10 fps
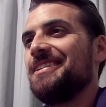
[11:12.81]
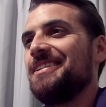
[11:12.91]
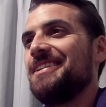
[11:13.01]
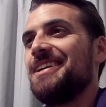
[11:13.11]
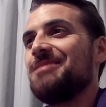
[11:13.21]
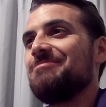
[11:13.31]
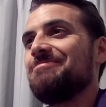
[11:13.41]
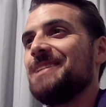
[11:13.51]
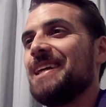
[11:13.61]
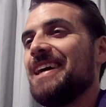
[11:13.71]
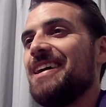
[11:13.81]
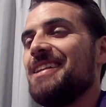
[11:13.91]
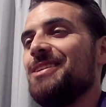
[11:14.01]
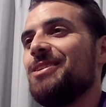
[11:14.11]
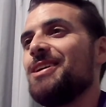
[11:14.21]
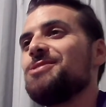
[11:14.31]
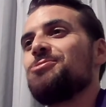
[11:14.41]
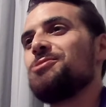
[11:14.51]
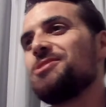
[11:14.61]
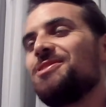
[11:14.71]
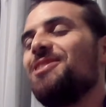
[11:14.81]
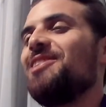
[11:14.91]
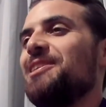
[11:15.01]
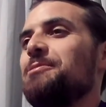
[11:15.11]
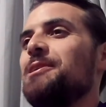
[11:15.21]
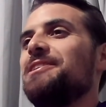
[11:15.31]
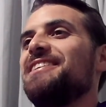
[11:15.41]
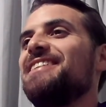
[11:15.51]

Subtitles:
No, okay. I think you guys are all just on holiday mode.